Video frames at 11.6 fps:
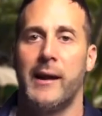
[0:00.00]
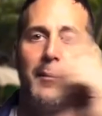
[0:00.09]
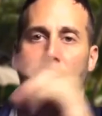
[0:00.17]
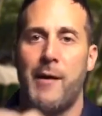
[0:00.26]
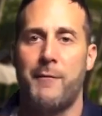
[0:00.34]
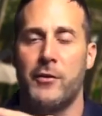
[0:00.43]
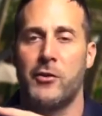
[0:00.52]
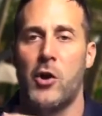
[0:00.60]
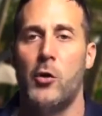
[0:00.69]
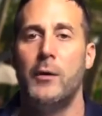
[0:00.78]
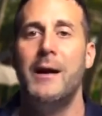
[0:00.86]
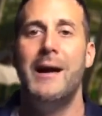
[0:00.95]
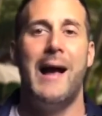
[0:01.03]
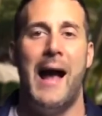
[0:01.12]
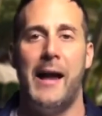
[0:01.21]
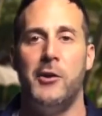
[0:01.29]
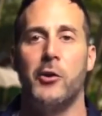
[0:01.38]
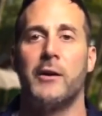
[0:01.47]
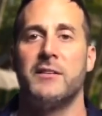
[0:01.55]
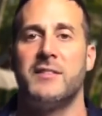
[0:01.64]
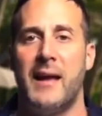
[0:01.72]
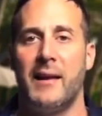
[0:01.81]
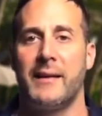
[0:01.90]
to give them the reference code, and you're going to
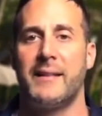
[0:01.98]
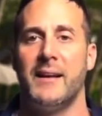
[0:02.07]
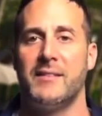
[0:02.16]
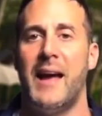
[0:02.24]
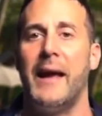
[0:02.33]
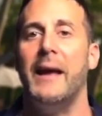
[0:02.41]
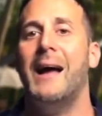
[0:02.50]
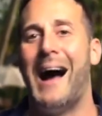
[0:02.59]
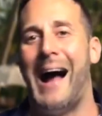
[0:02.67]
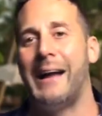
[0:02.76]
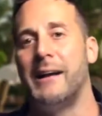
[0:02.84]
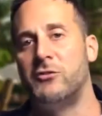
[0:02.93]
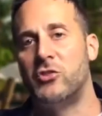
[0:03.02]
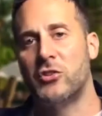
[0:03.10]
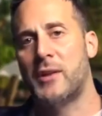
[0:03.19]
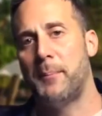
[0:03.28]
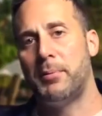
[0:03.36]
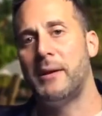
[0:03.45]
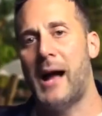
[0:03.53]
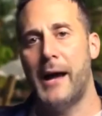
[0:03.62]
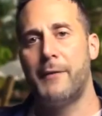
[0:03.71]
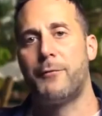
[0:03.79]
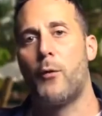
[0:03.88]
say it like this. Hey, I just
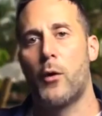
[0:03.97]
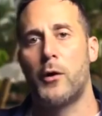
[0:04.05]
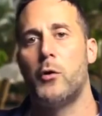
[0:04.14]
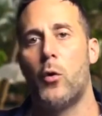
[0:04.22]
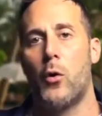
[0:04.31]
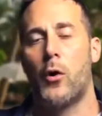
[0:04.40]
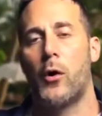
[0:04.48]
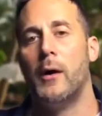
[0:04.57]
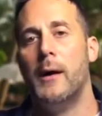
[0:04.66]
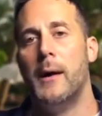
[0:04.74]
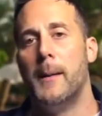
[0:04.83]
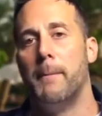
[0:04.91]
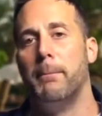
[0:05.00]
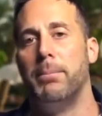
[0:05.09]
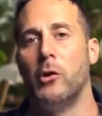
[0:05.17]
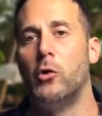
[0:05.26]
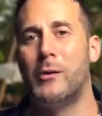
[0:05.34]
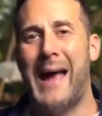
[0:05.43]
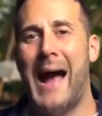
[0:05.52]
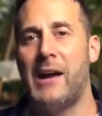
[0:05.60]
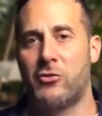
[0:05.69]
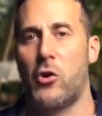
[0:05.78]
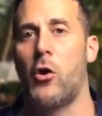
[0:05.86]
applied for your Blue
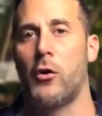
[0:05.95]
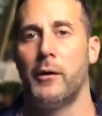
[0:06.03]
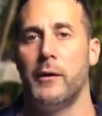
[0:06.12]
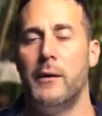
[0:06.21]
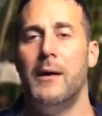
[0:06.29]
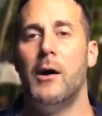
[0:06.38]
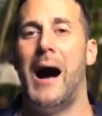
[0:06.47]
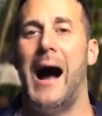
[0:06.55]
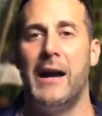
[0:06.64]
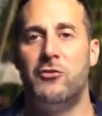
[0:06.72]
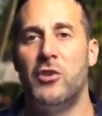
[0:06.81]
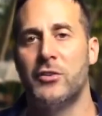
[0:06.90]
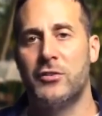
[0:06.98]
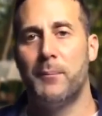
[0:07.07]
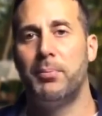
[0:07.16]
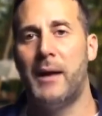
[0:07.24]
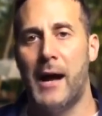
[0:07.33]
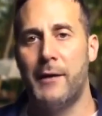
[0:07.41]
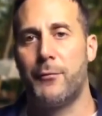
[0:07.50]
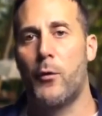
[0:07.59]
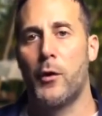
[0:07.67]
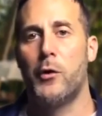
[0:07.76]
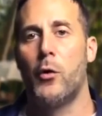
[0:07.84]
Cash card. I just applied
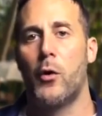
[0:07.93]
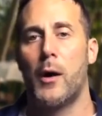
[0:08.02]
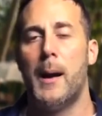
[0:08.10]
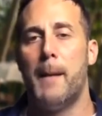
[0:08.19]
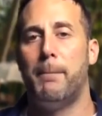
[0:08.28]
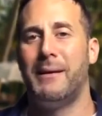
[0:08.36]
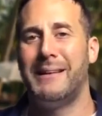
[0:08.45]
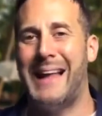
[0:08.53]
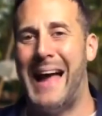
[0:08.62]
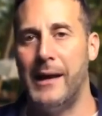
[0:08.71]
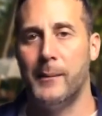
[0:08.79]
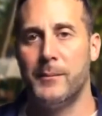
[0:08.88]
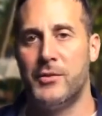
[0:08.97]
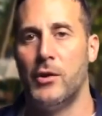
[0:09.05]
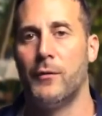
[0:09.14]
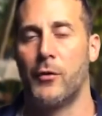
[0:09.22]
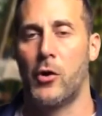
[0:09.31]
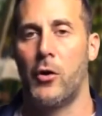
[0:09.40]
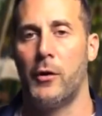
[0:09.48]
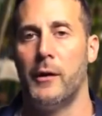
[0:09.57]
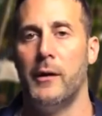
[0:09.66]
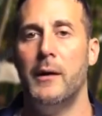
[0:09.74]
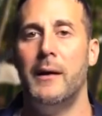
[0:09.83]
for your Platinum Silver
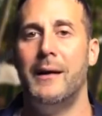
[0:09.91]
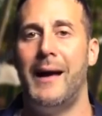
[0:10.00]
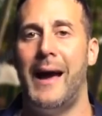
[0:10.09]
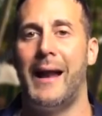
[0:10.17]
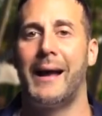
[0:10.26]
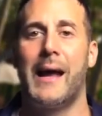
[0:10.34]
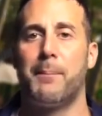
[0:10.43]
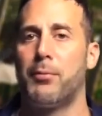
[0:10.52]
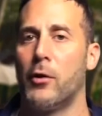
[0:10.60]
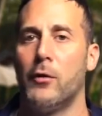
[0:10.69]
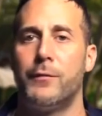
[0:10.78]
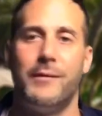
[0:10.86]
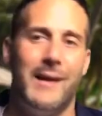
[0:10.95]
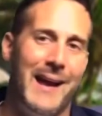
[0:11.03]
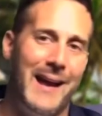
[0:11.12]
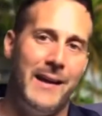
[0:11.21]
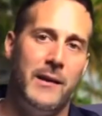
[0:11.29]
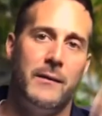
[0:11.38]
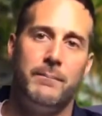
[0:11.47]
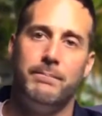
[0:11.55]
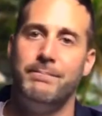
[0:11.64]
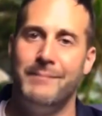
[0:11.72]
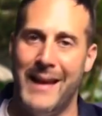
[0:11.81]
card. And I got approved, and
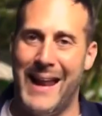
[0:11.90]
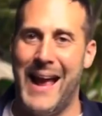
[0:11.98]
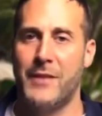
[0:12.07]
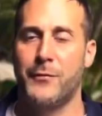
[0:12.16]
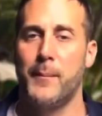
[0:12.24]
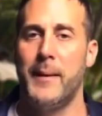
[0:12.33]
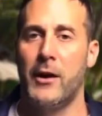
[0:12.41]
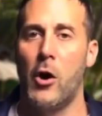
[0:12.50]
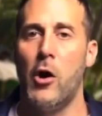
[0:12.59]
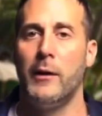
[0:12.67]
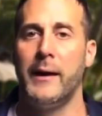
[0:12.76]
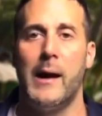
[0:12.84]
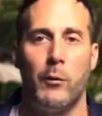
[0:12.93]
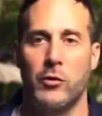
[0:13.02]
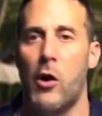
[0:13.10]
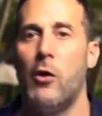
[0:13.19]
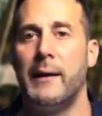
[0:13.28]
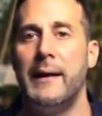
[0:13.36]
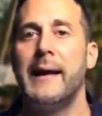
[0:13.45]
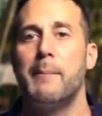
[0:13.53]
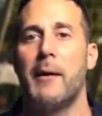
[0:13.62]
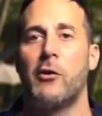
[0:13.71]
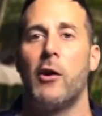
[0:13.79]
it asked for me to call in. I was calling in to
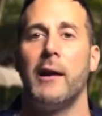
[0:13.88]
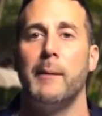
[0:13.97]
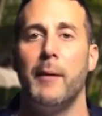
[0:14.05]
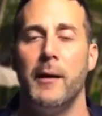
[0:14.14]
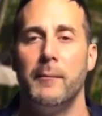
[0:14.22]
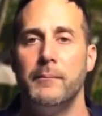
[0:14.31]
get my credit limit.